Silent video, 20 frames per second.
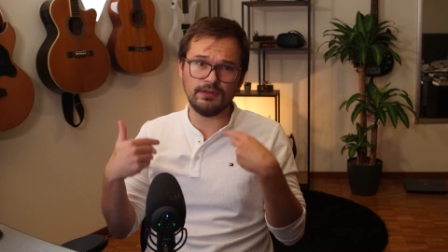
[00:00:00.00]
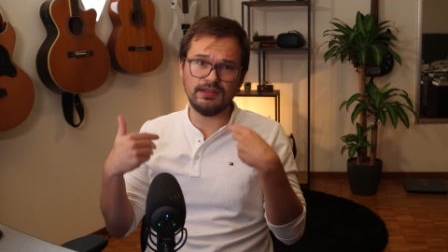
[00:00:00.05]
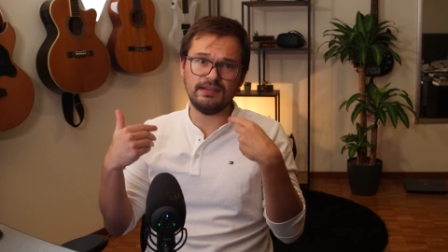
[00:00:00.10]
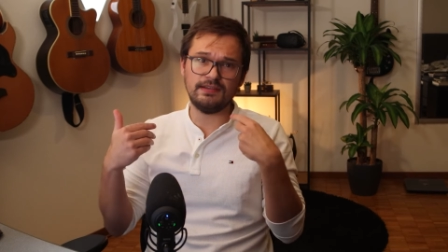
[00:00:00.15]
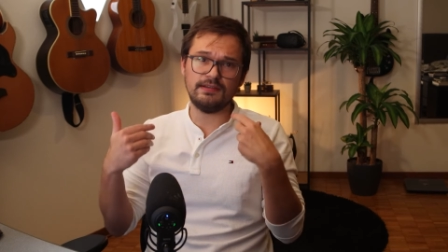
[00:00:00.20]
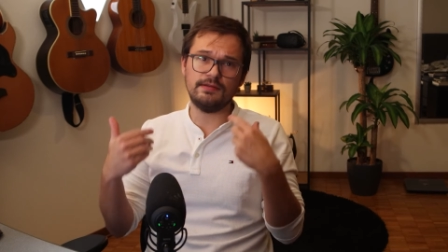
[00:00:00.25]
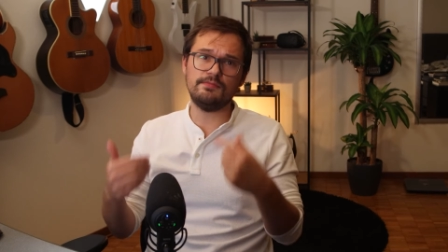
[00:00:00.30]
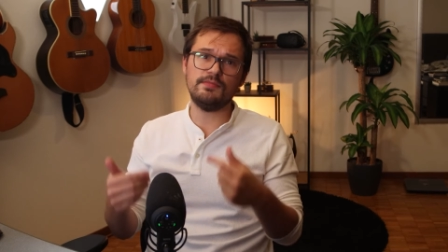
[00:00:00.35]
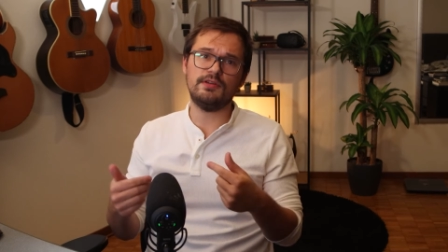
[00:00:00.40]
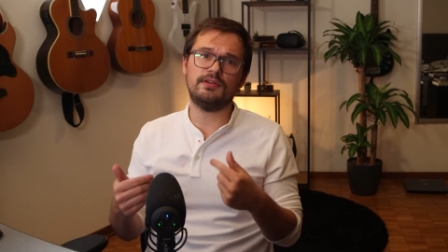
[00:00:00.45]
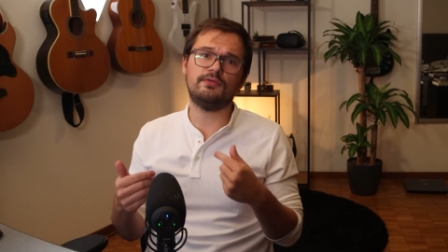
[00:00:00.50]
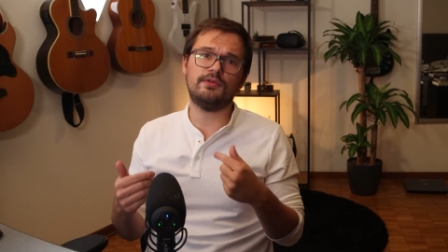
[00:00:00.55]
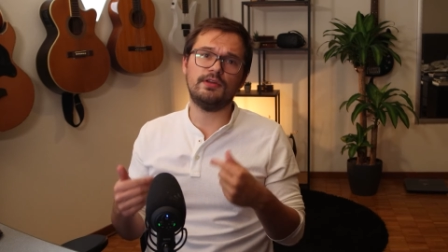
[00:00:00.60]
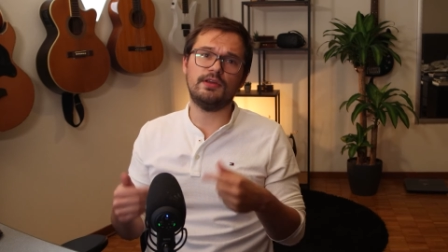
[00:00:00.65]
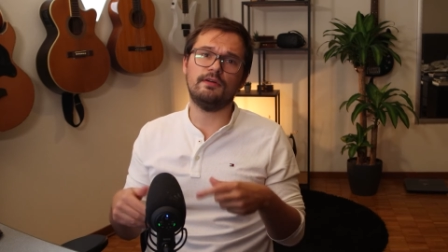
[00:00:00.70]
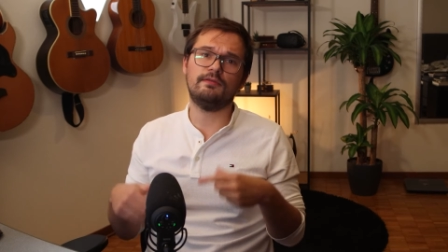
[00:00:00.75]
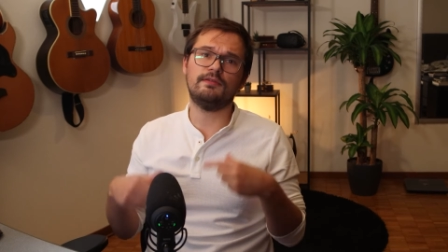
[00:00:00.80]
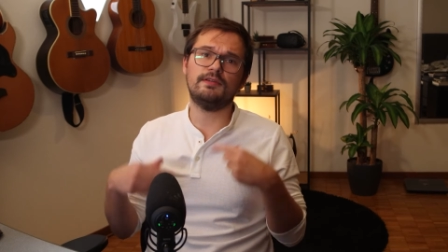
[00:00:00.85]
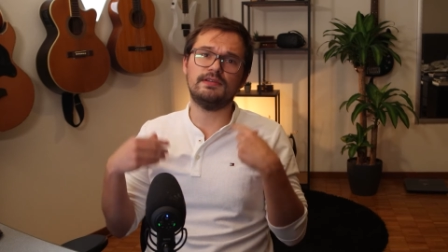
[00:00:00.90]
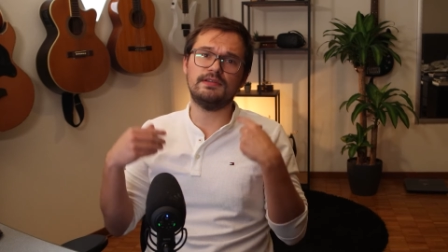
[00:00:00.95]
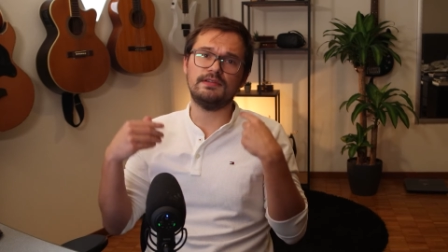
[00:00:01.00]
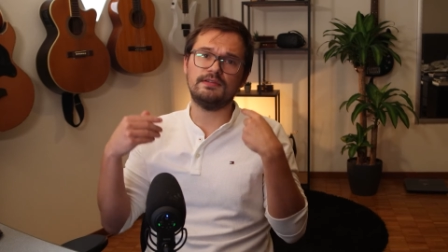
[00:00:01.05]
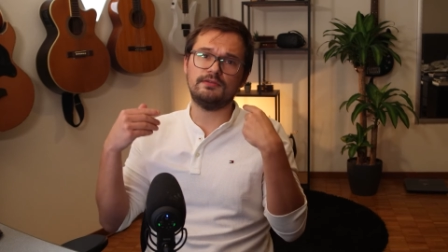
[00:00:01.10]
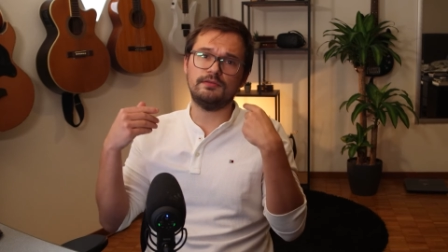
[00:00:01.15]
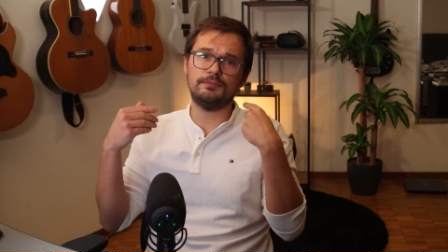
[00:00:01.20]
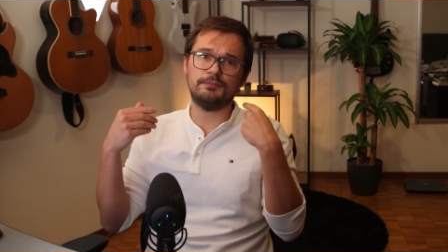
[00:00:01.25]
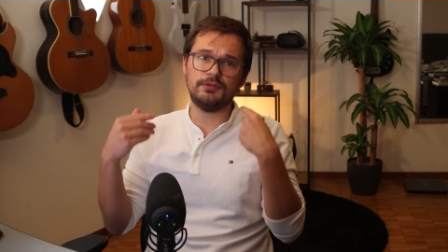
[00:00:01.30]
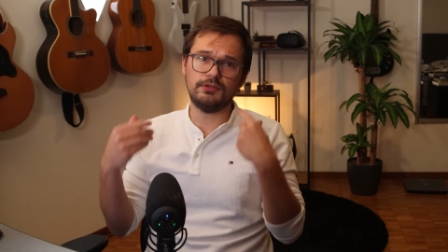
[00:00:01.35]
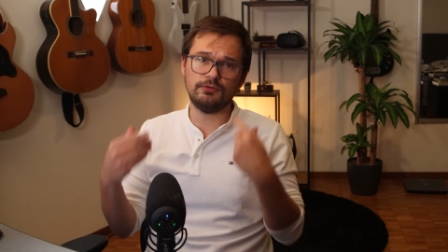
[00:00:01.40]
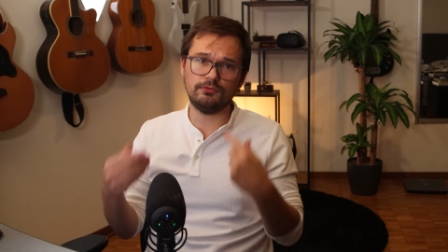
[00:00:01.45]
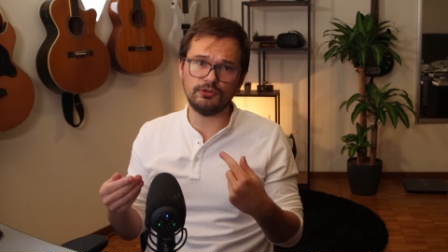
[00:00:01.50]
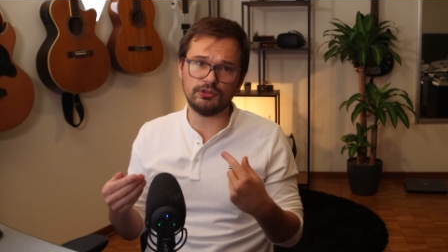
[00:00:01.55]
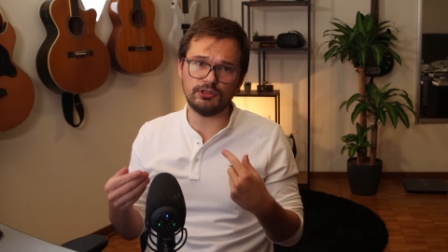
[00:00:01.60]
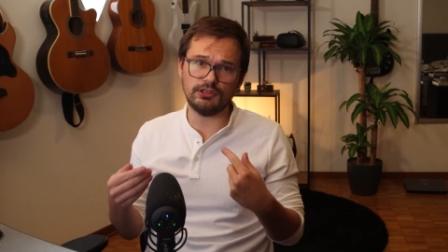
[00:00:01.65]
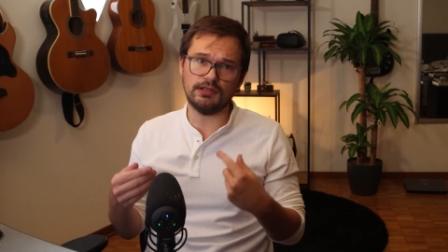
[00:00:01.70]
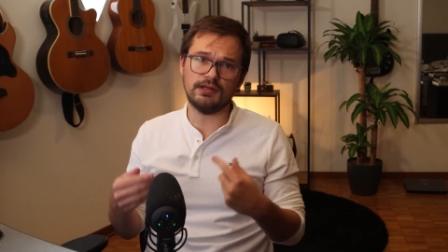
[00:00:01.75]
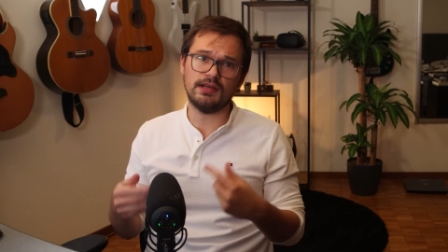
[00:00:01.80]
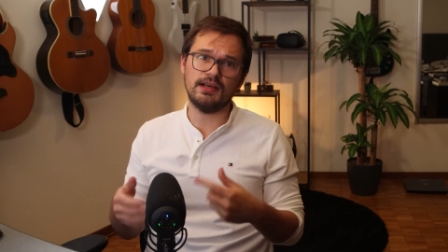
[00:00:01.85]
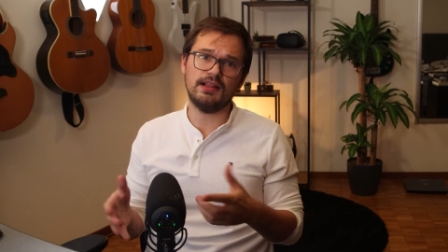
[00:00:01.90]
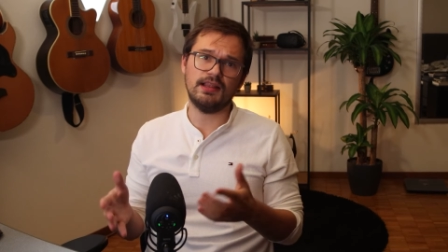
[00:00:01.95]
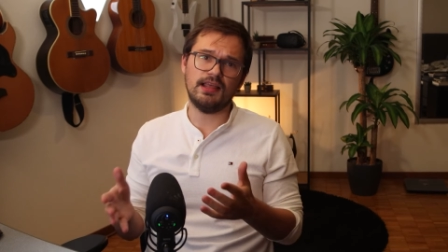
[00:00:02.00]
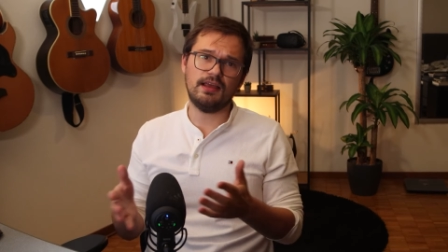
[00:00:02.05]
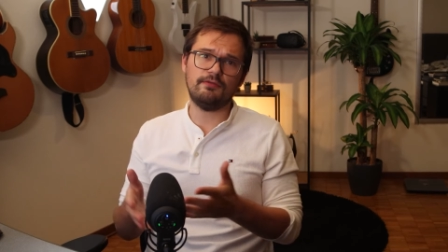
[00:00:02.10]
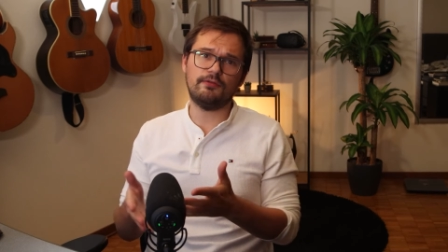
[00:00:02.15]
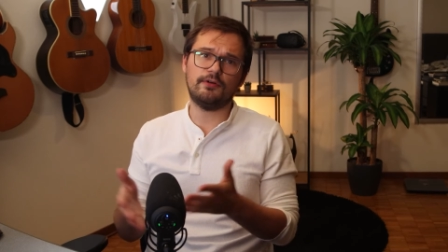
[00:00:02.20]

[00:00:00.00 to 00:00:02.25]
to the symmetry of the distribution,